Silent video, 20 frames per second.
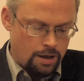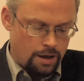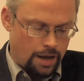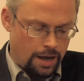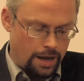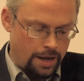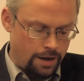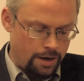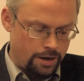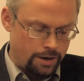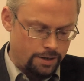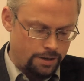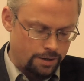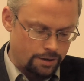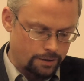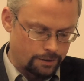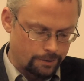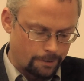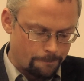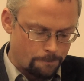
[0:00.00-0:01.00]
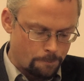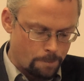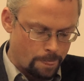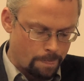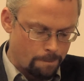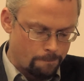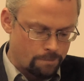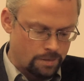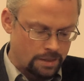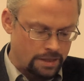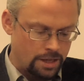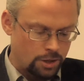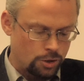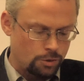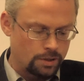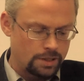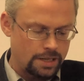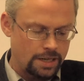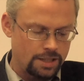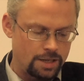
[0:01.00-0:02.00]
And this
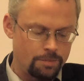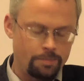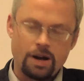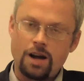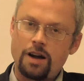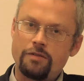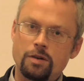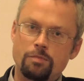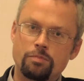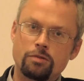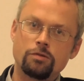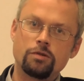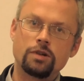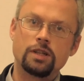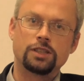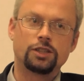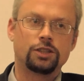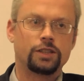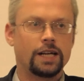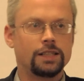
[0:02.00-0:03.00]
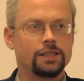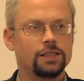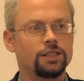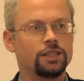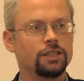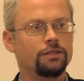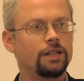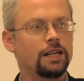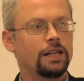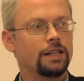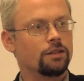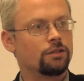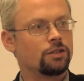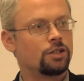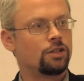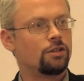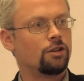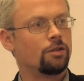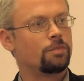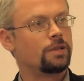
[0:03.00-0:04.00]
was actually part of a broader strategy really that was
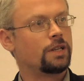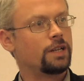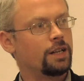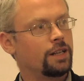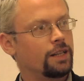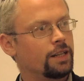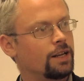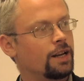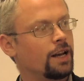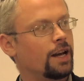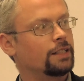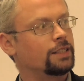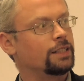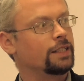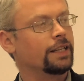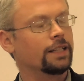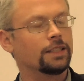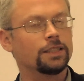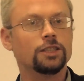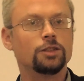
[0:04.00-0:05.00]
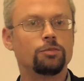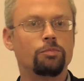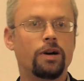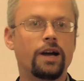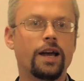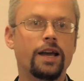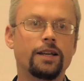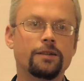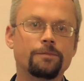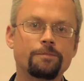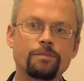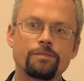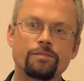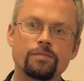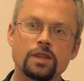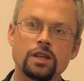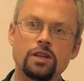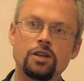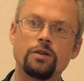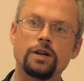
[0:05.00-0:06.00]
adopted in the 1980s by
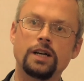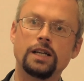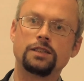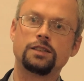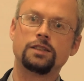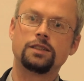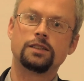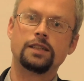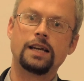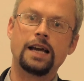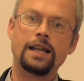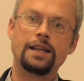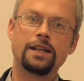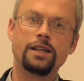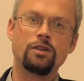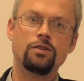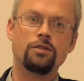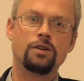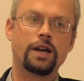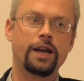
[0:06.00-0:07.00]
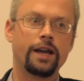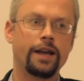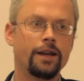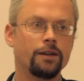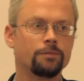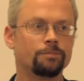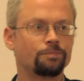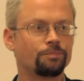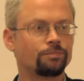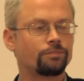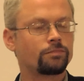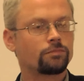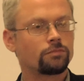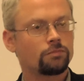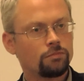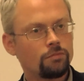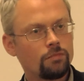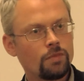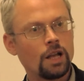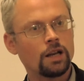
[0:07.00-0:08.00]
the US and the UK,
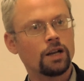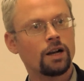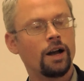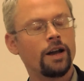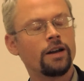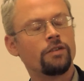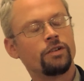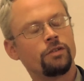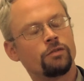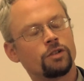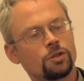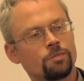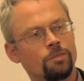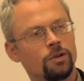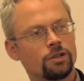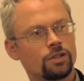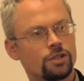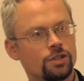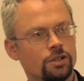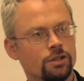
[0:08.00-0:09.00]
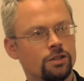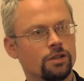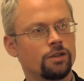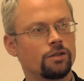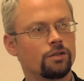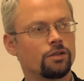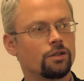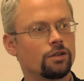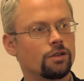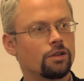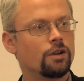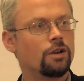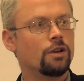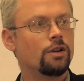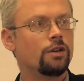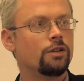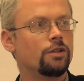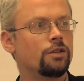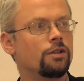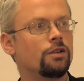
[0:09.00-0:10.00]
kind of in response to the
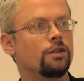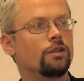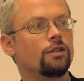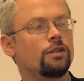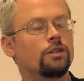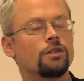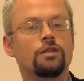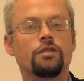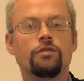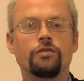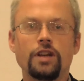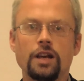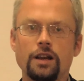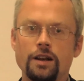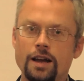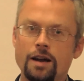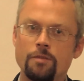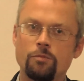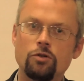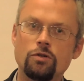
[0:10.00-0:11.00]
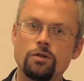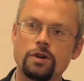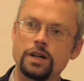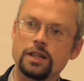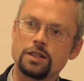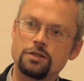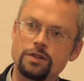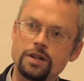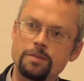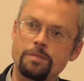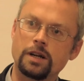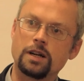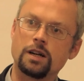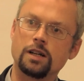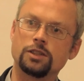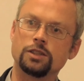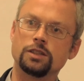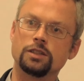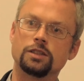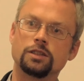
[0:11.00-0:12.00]
Vietnam War and its repercussions.